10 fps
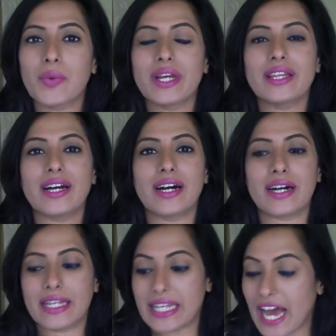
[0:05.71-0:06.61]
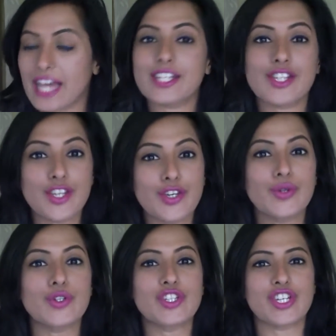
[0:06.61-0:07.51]
with a nice
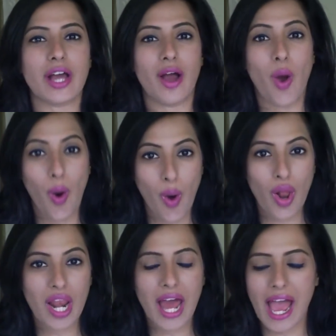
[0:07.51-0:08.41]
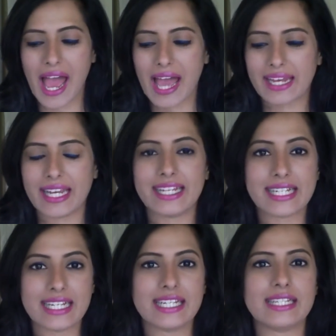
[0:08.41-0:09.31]
huge haul, and it
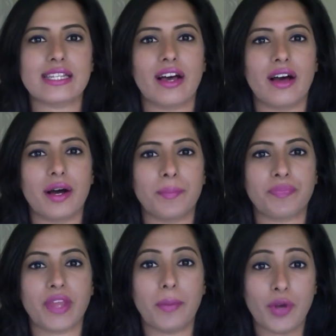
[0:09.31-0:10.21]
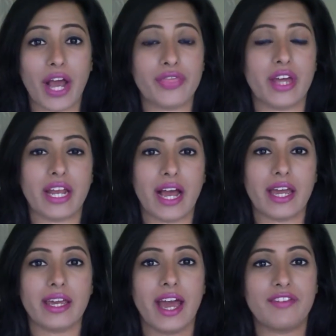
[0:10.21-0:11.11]
is a brand that
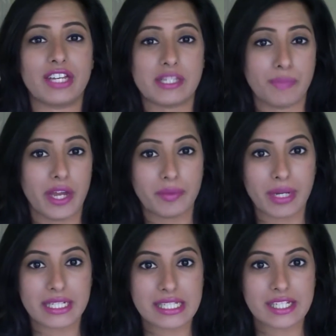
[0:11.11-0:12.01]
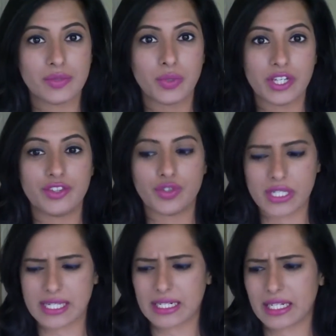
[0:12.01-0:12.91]
I have experimented with
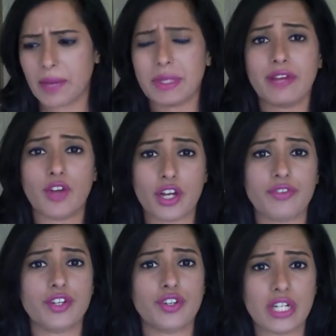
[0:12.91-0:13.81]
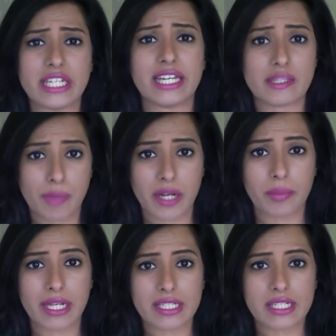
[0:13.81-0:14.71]
recently. I mean, I'm not even really
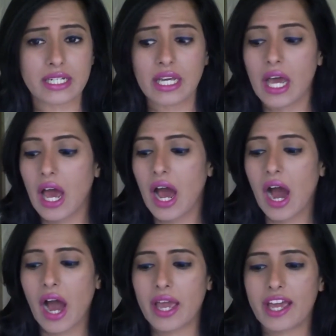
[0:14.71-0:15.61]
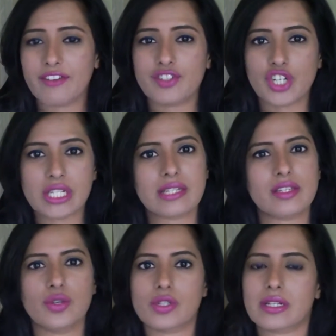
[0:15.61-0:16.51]
experimented. I have just
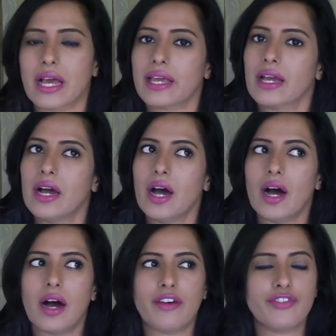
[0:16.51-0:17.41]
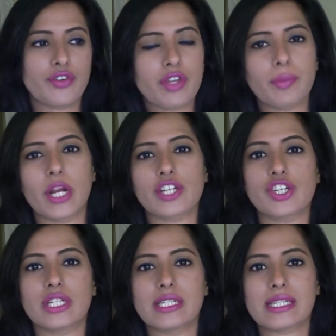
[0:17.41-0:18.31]
used like a few of their
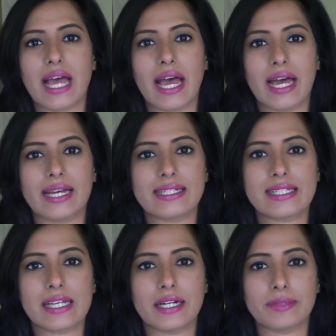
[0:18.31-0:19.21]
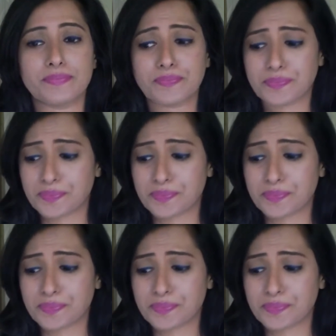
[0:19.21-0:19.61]
brushes, and